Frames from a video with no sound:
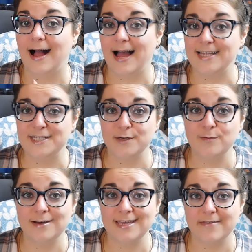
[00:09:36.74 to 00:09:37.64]
I do
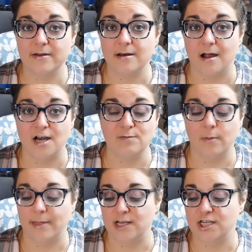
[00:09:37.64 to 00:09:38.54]
want to give out an honorable
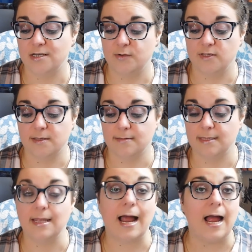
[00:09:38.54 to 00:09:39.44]
mention to
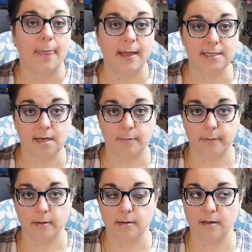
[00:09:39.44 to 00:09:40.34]
something that I picked up
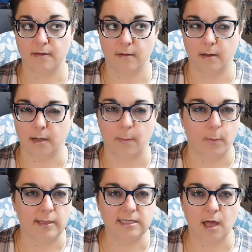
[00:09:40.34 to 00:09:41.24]
a couple
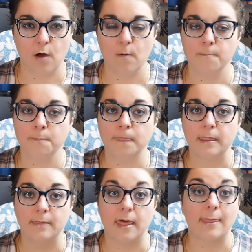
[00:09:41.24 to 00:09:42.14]
weeks ago,
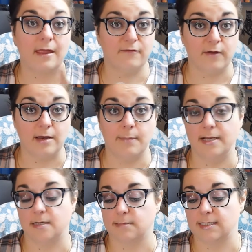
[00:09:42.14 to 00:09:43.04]
but my friend
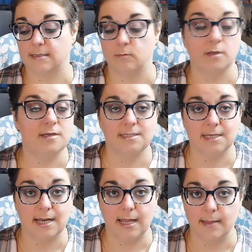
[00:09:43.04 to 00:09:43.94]
picked up the same one
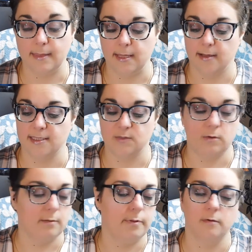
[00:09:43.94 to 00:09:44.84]
today because
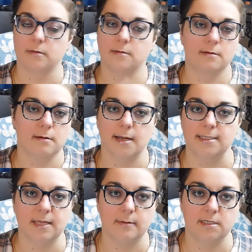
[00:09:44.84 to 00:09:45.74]
we're both
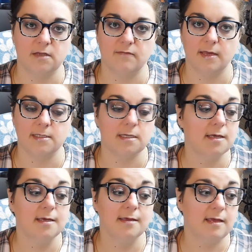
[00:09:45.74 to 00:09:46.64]
crazy about Too Faced.
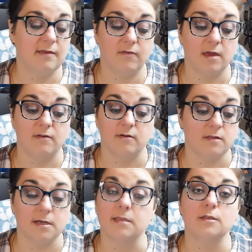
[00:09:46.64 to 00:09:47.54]
If you ever are
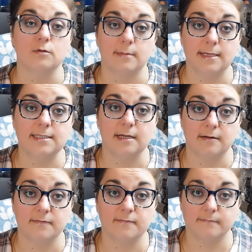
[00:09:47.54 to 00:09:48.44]
looking through my
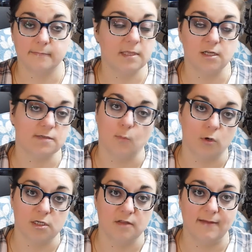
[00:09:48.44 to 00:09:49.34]
stuff, there's more
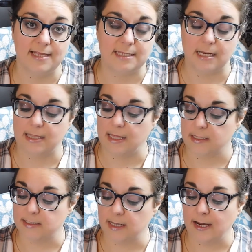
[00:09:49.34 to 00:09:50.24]
Too Faced than anything else.